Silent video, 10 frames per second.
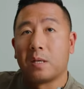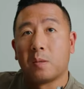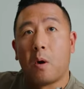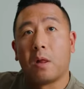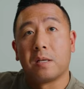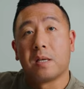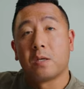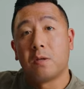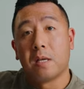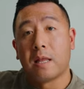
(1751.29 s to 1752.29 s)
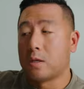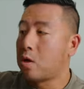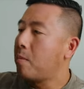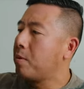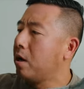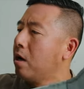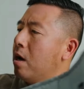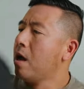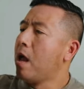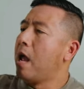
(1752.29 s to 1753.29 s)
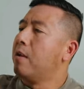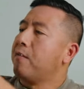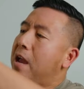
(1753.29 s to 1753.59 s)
small accessories at the top here. And if you